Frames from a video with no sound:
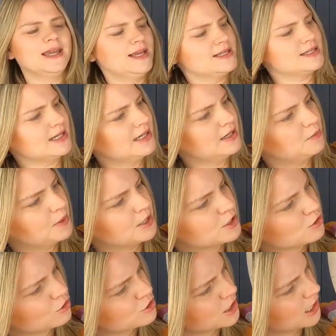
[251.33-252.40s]
it is a little bit
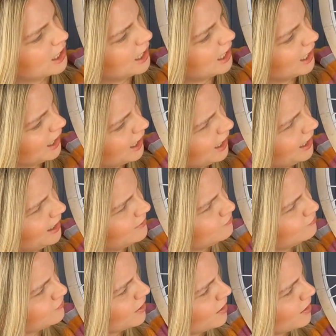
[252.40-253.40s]
dodgy here.